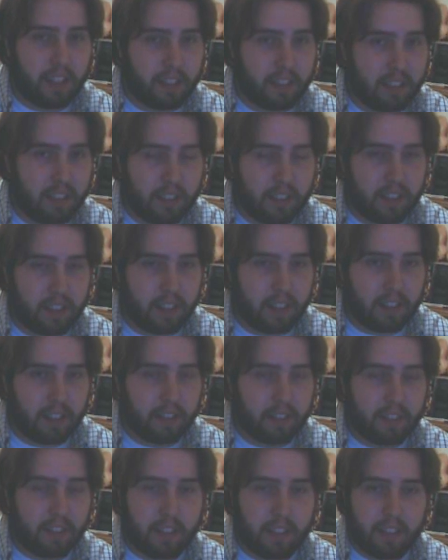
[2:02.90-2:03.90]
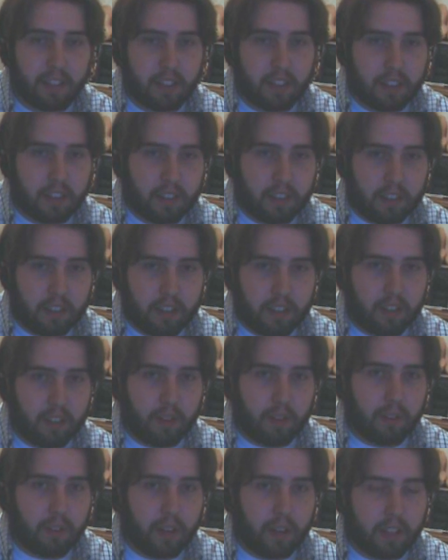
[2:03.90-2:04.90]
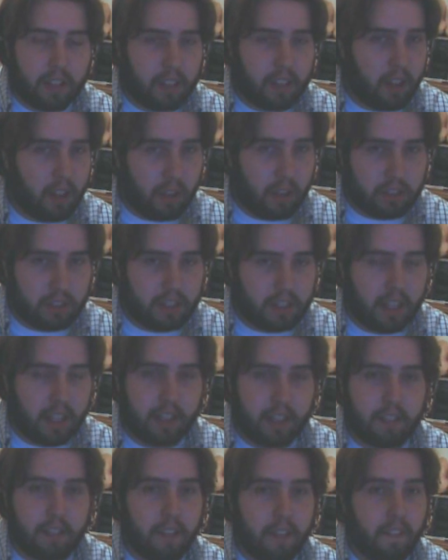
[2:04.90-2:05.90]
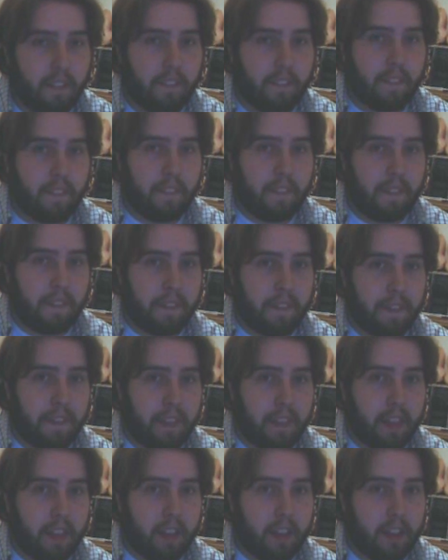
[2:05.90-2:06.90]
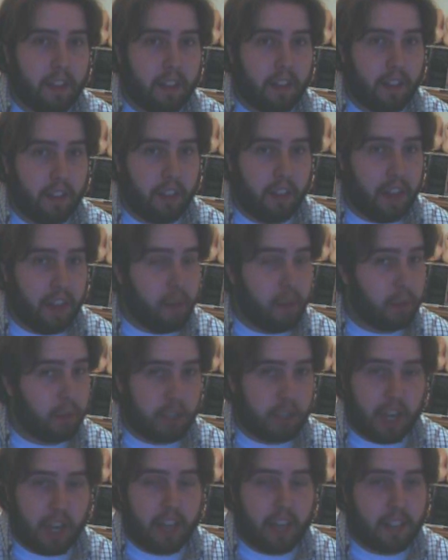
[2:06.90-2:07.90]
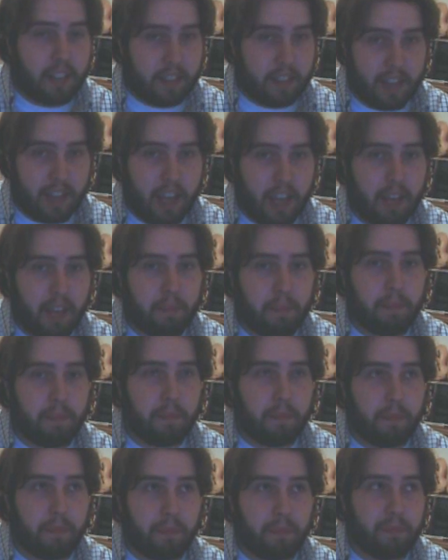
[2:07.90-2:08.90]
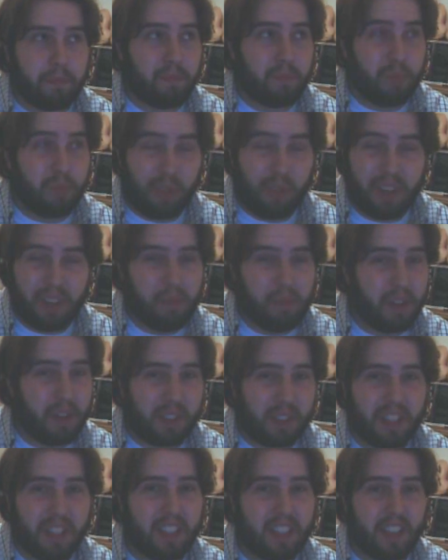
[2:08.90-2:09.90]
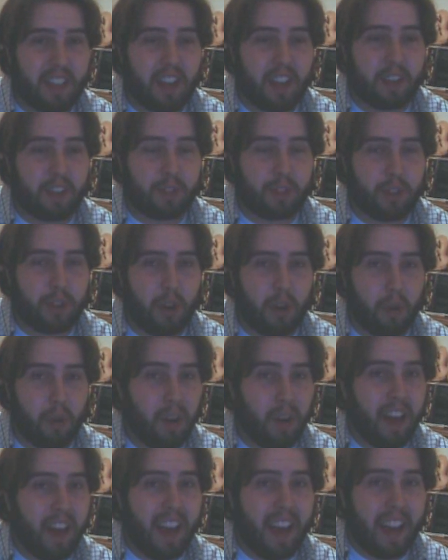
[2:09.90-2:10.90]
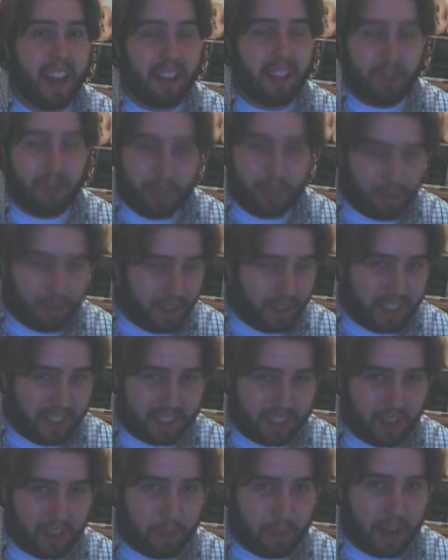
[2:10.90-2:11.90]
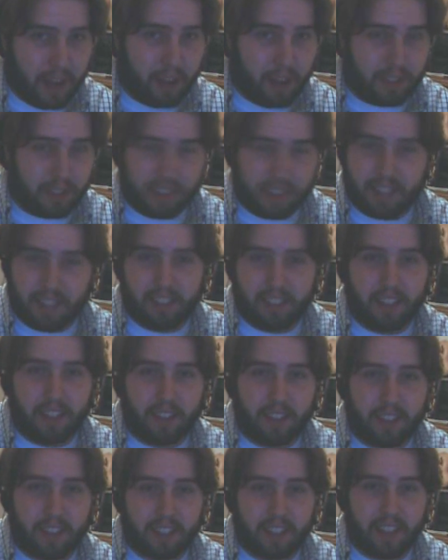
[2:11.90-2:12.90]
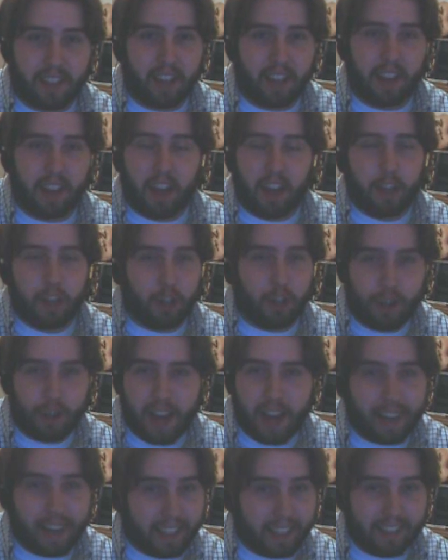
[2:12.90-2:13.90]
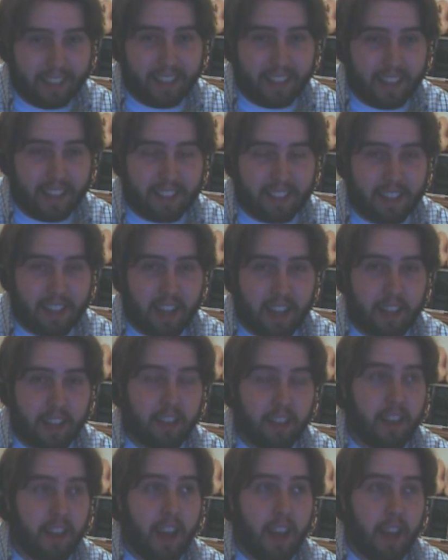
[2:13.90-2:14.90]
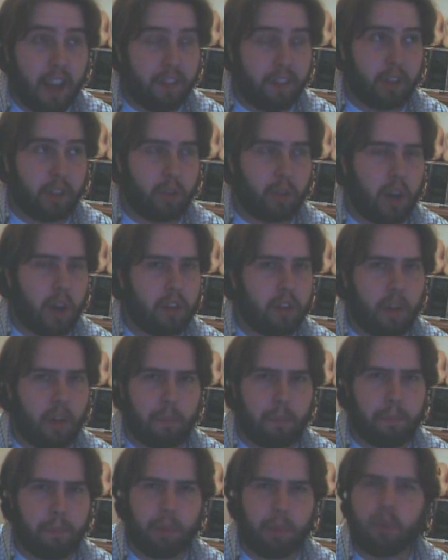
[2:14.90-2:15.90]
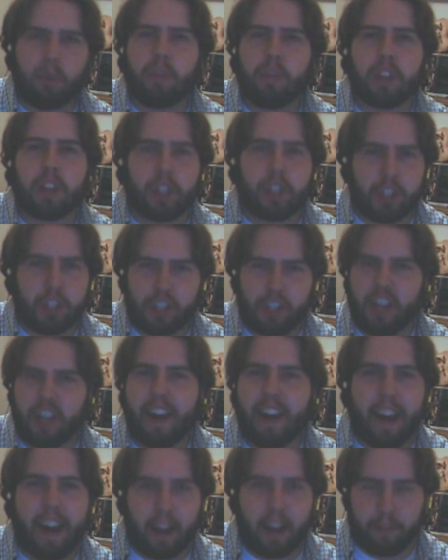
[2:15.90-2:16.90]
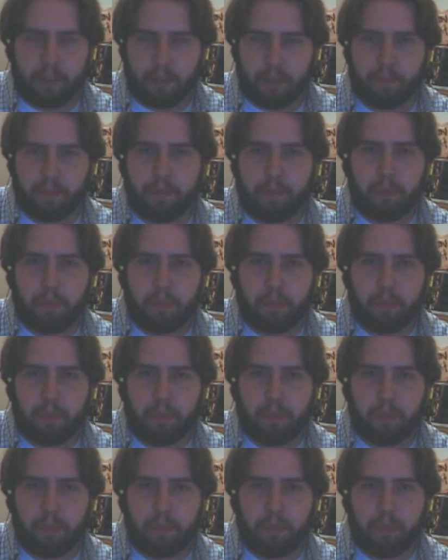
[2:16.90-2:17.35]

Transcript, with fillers: at the. Uh, you know, at the Allstate, they were chanting his name pretty much the entire show. And it took Vince coming out to sit there and say, You're not getting that tonight, and the crowd to boo the shit out of him